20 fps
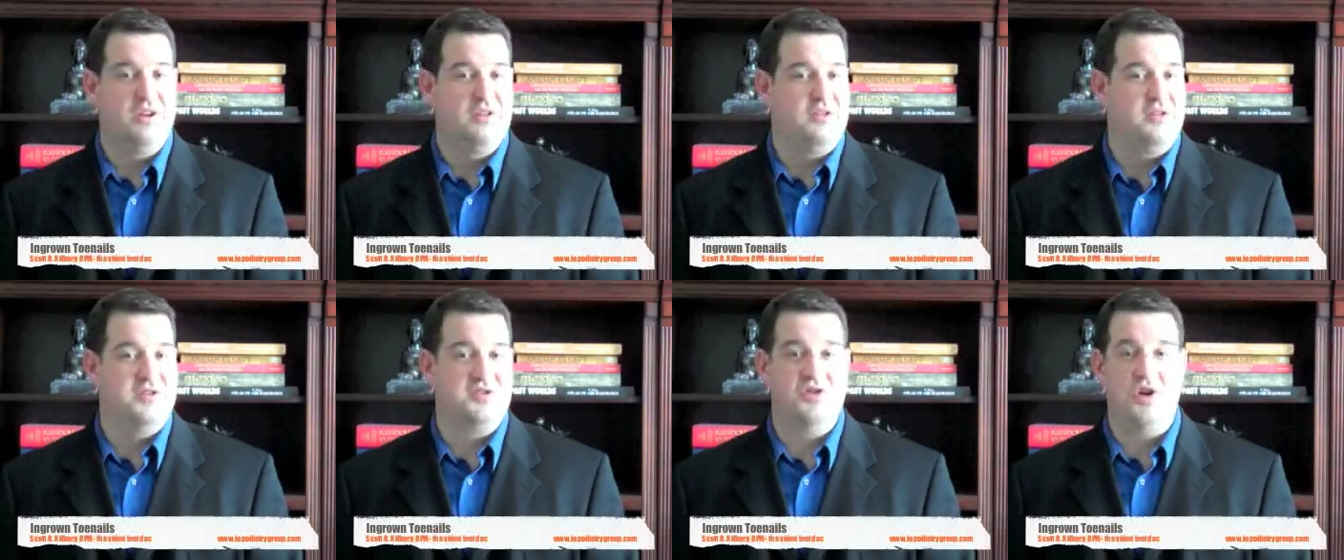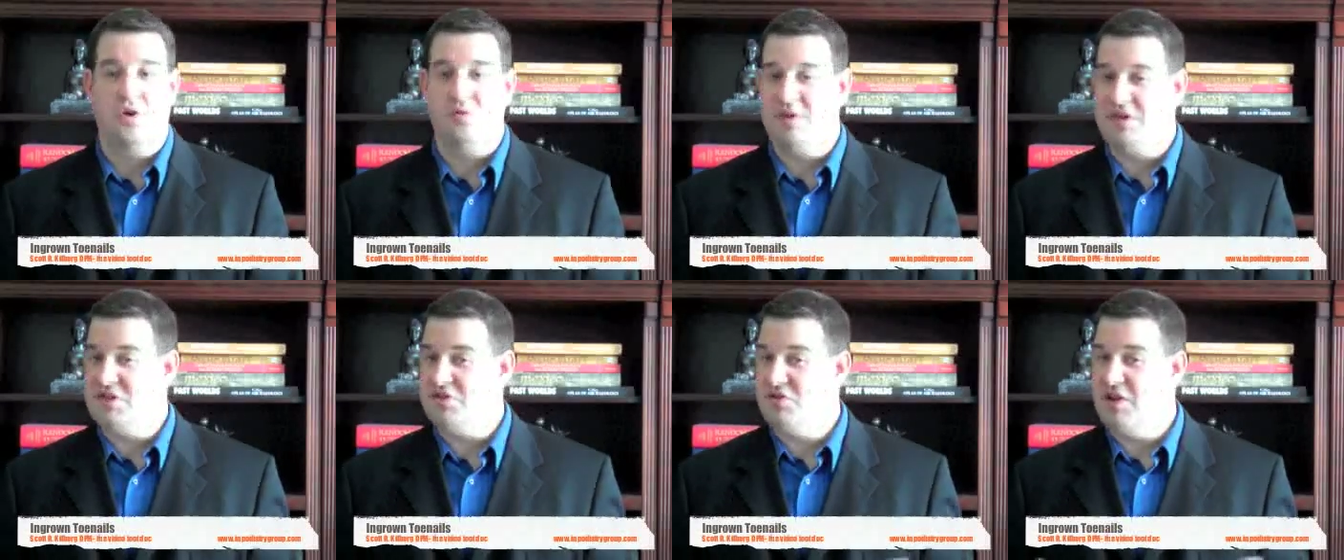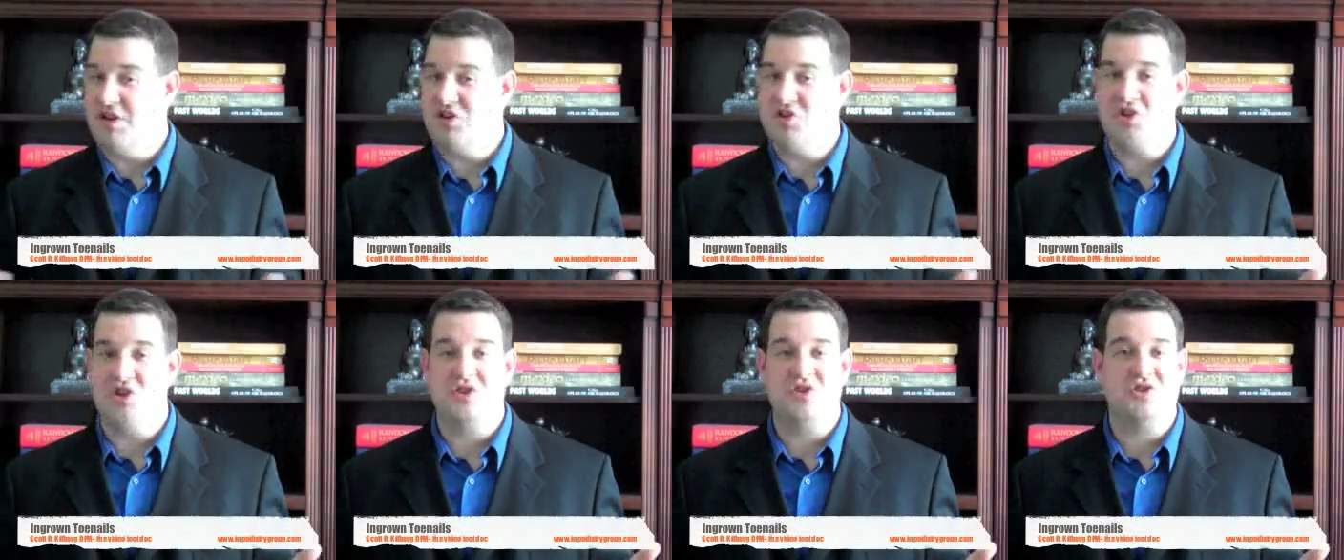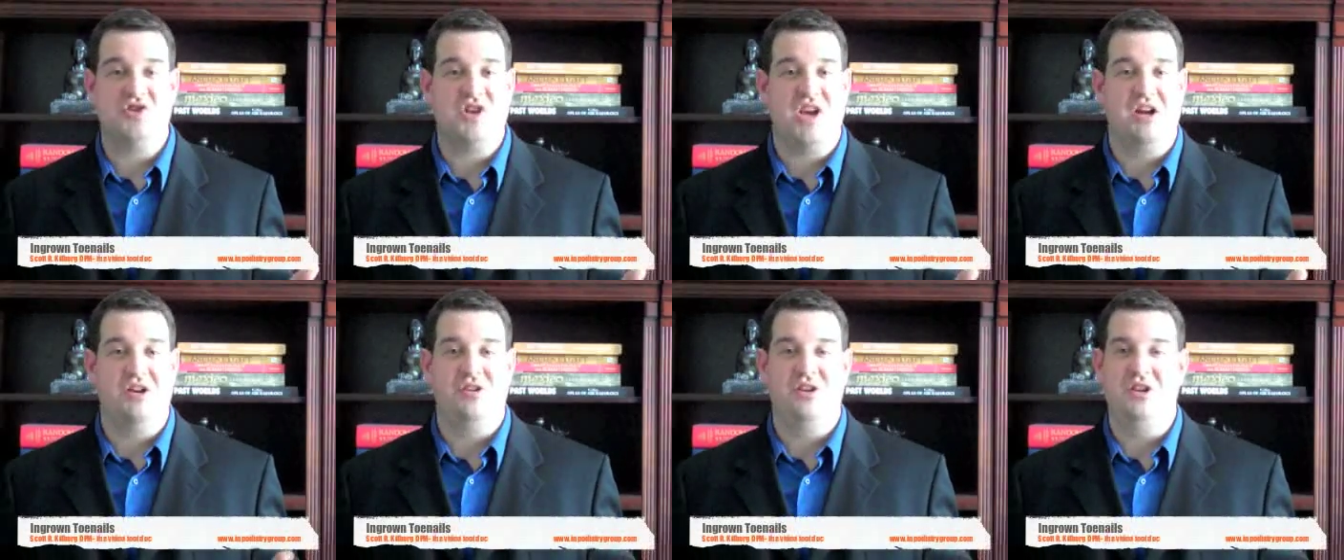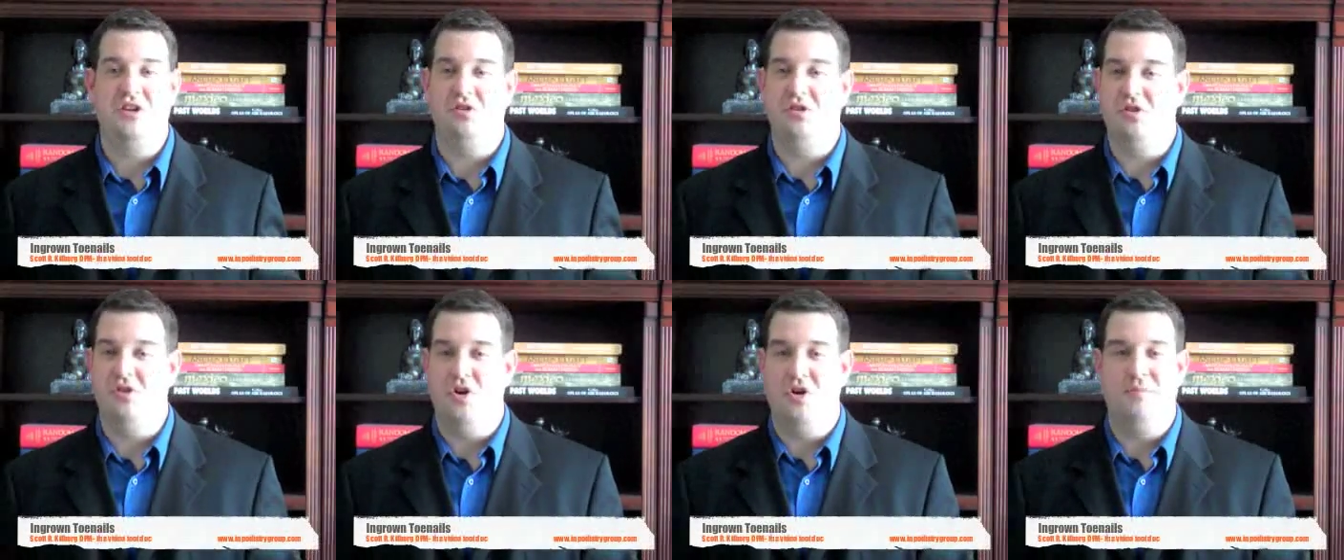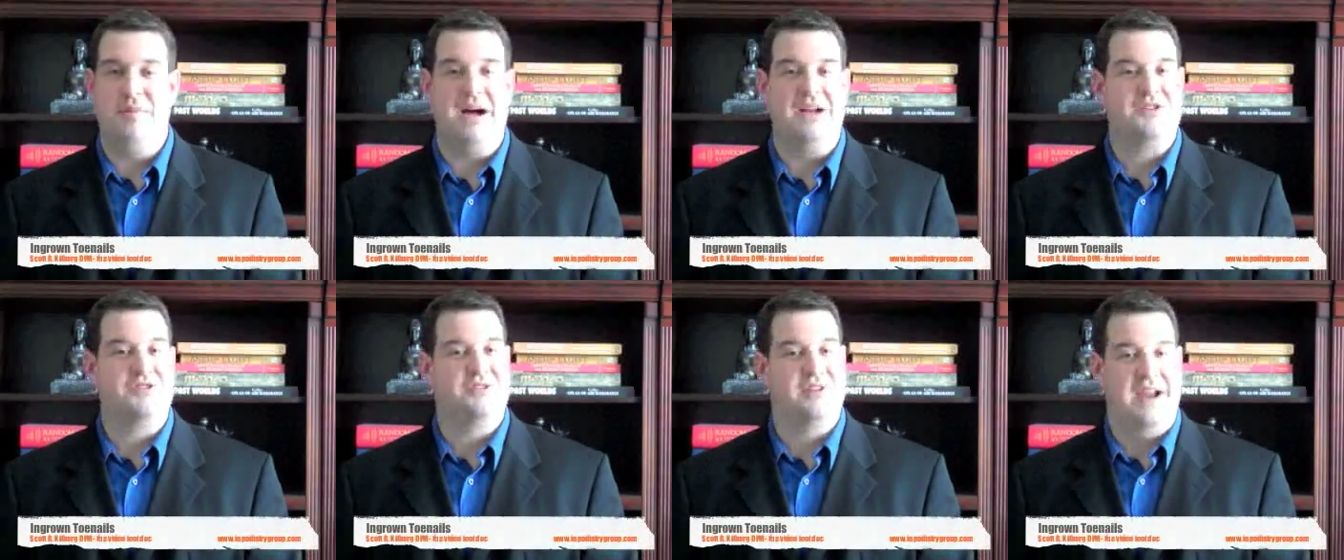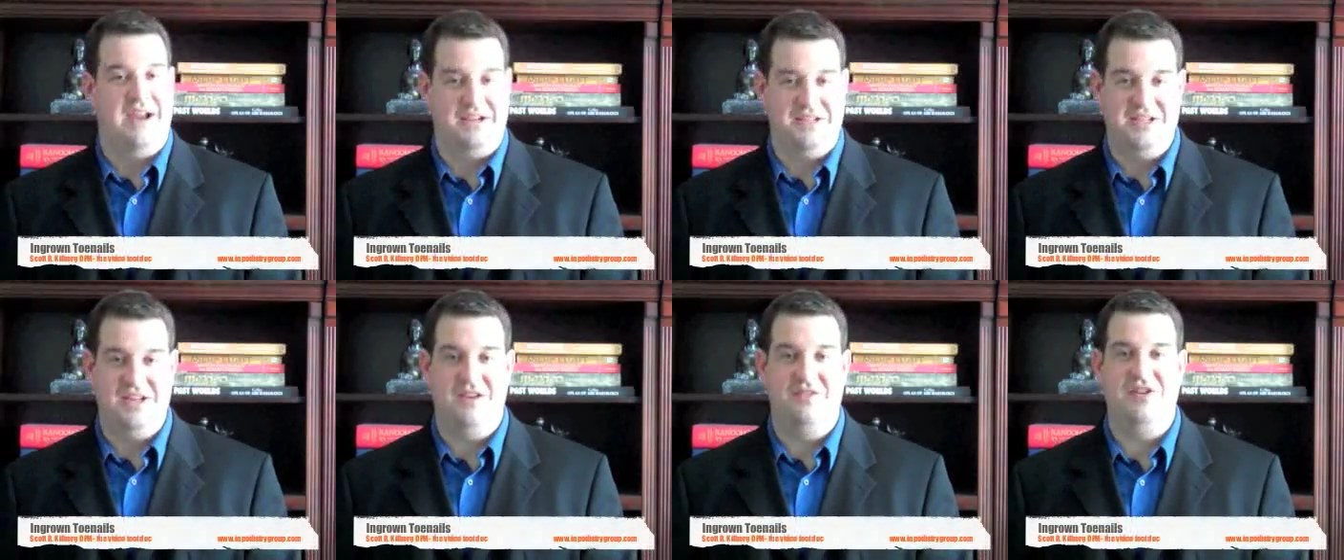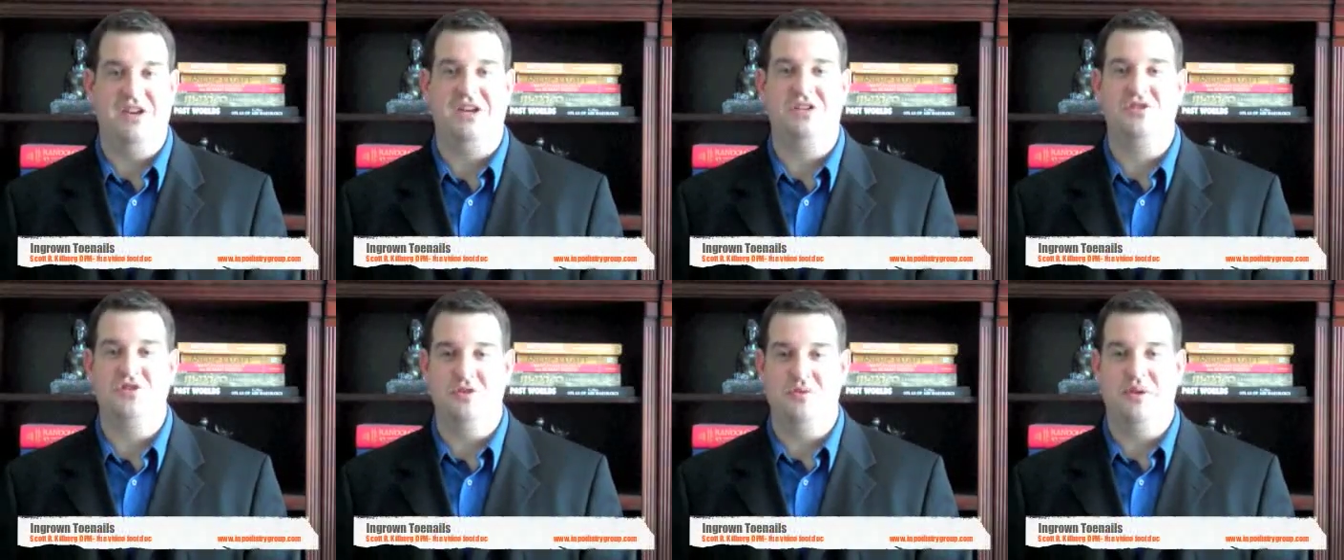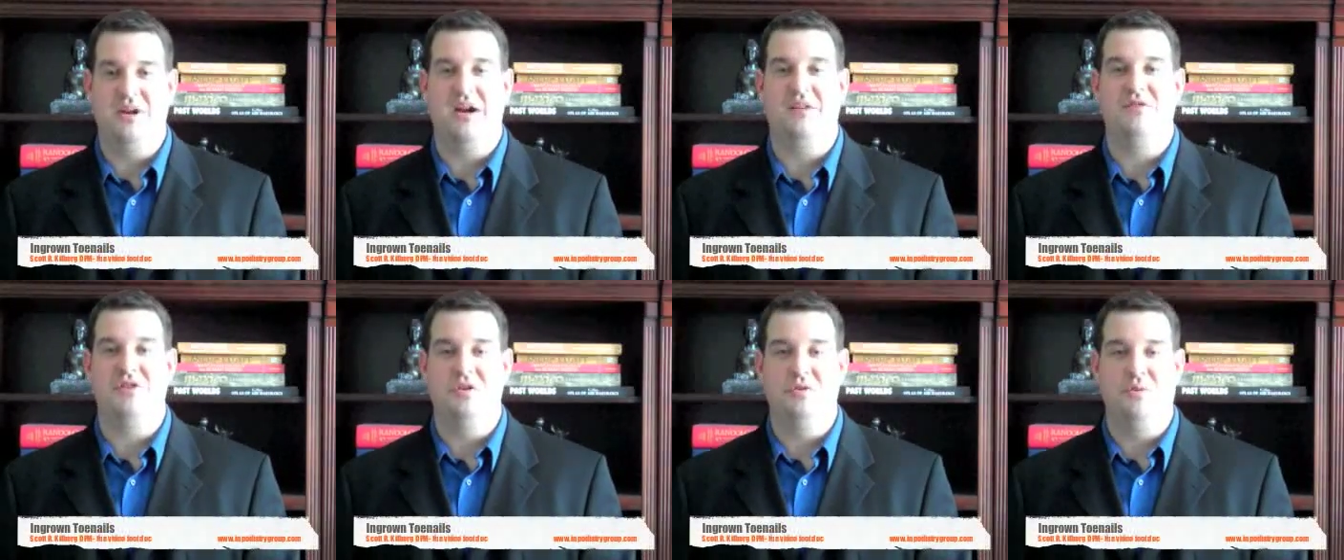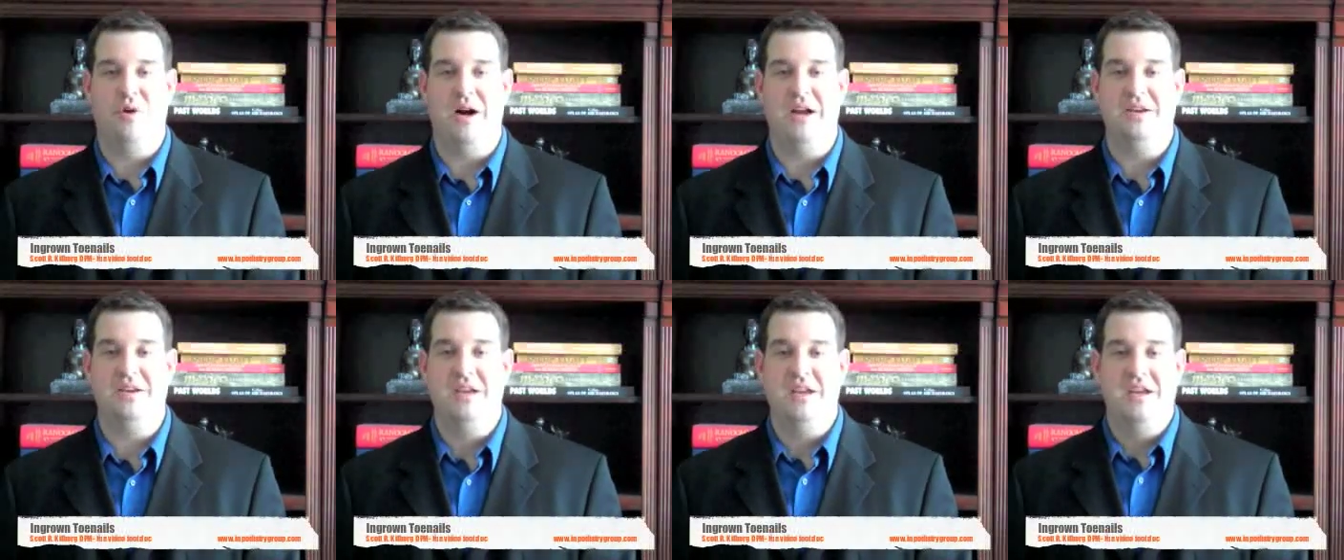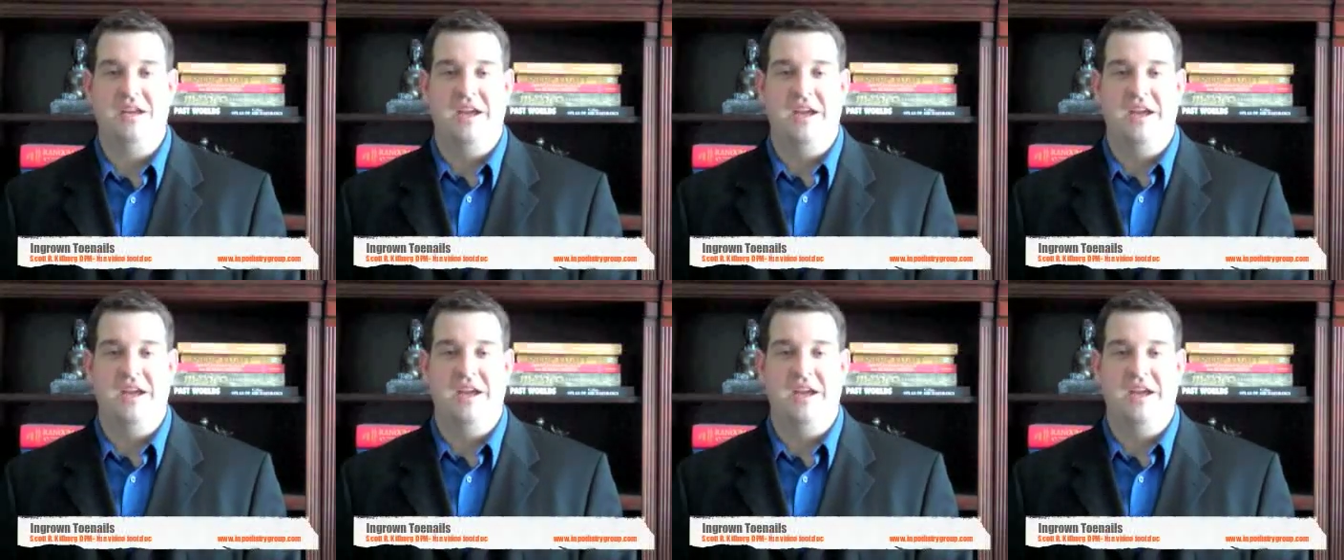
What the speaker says: There's no restrictions generally. You can go about your activity and do whatever you want,